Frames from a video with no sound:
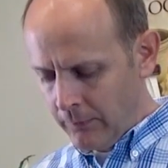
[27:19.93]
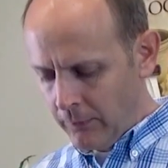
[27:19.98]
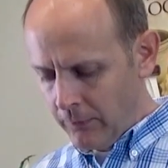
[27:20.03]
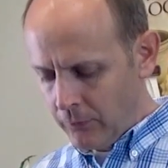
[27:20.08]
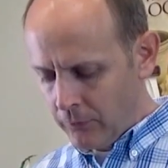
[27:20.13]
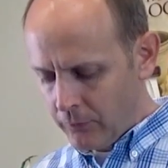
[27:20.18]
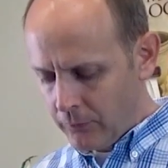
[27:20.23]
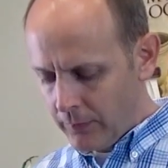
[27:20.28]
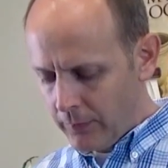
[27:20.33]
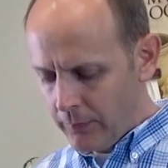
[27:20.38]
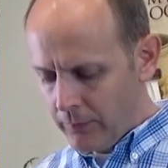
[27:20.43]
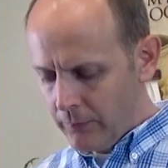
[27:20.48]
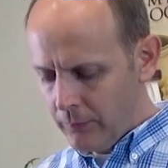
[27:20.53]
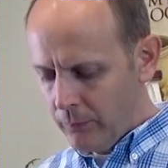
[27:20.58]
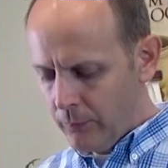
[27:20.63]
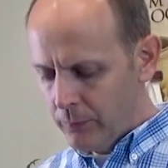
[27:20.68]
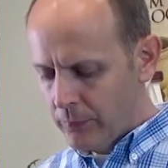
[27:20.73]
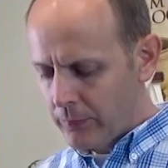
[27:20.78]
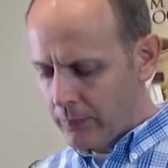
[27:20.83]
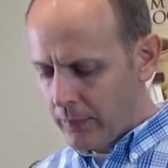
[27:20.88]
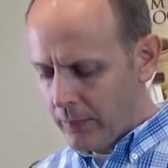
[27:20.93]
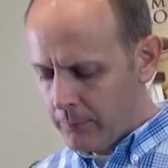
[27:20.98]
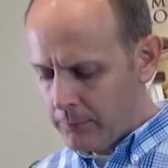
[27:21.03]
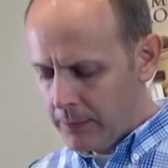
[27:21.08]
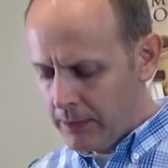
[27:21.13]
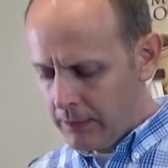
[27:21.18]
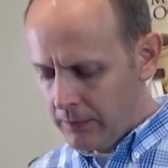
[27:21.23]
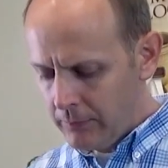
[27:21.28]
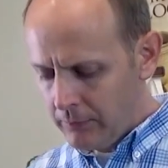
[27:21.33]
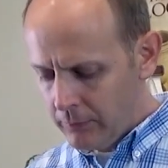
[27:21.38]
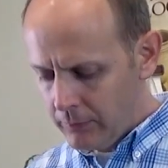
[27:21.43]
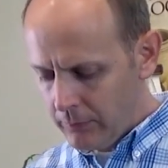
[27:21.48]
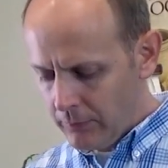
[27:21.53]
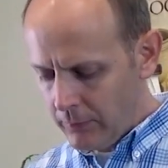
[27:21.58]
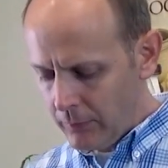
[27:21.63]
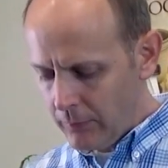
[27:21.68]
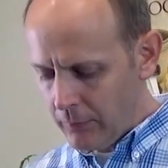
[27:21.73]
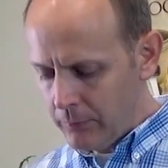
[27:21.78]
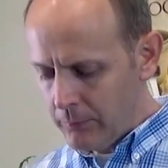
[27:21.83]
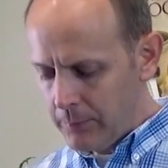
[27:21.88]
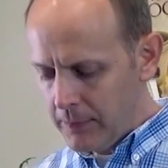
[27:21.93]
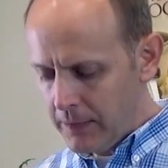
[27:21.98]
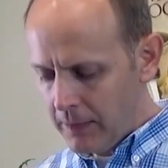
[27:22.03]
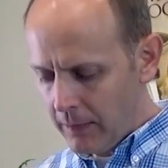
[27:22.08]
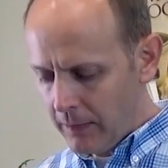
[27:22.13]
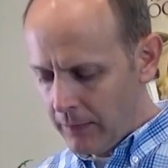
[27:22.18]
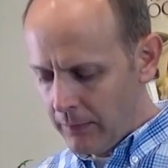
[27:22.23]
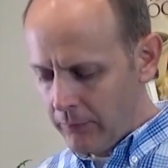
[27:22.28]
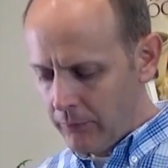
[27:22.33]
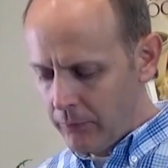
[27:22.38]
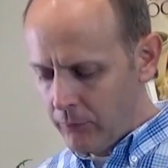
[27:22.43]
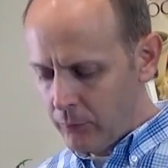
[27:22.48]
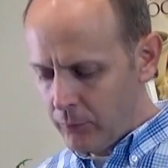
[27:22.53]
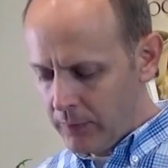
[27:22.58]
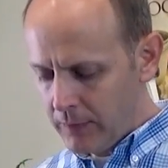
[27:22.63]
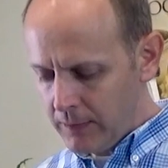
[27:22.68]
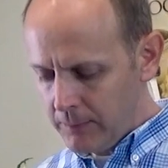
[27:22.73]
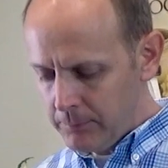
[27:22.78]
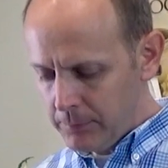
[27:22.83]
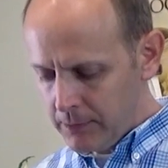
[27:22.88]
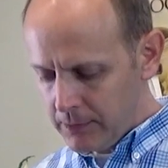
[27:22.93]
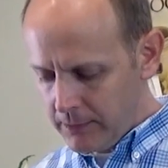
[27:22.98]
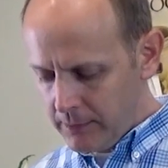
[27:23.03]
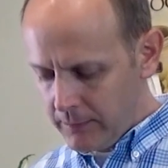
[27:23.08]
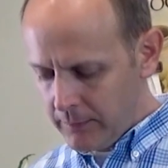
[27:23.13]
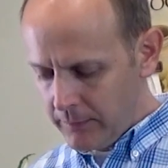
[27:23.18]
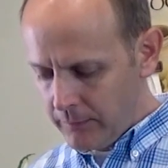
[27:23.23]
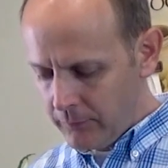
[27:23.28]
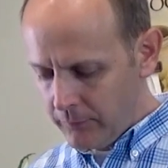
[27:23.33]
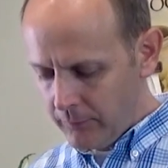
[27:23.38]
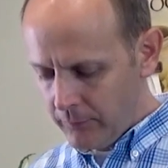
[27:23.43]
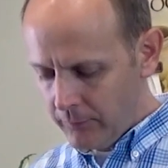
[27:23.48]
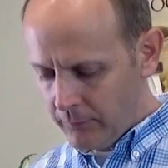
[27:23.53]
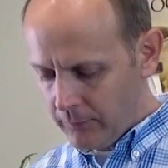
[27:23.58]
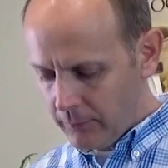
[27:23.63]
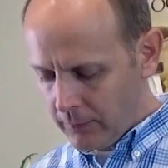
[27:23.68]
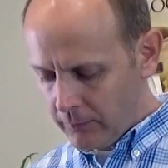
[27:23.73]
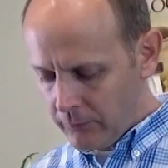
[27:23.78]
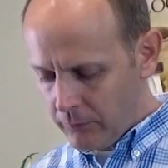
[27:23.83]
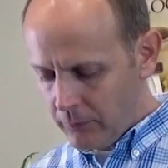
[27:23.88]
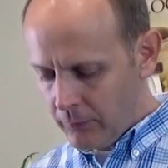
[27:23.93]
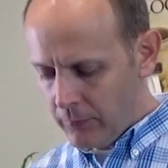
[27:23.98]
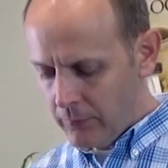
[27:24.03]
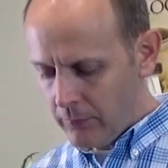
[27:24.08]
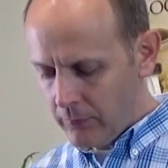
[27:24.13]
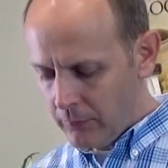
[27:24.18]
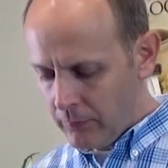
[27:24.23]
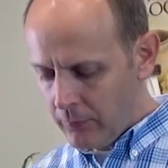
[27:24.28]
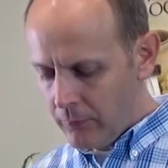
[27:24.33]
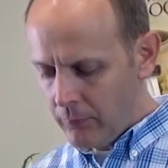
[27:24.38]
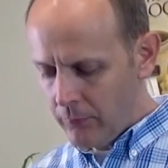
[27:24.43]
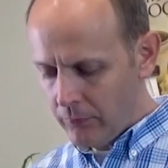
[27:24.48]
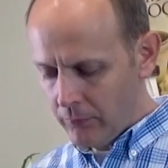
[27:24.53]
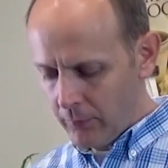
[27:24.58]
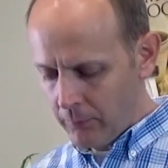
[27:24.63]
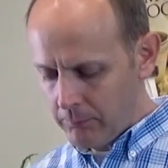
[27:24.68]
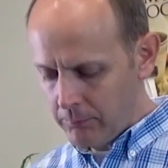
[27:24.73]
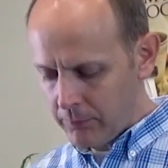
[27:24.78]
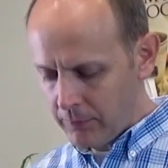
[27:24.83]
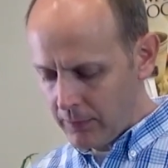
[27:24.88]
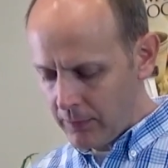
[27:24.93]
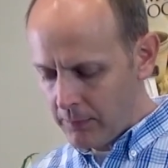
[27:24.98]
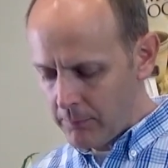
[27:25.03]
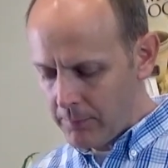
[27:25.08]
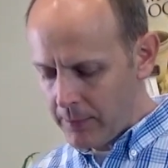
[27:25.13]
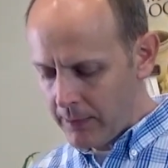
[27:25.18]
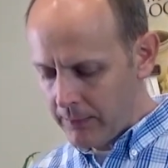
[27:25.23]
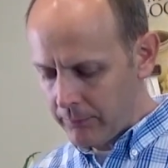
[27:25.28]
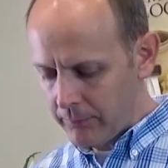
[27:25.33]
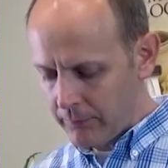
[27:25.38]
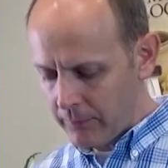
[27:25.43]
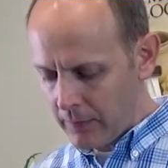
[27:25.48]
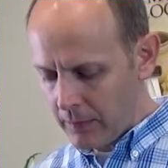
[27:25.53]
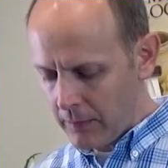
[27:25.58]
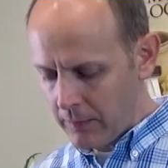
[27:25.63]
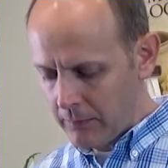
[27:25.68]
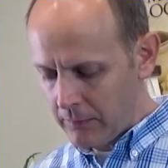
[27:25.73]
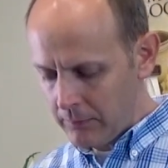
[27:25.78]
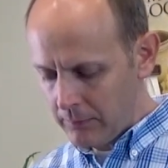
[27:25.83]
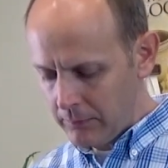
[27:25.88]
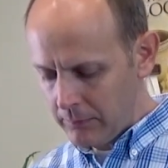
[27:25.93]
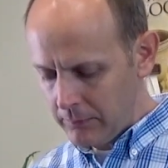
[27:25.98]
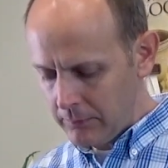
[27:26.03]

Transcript: Still, we're coming to you because we believe that you can do something about that.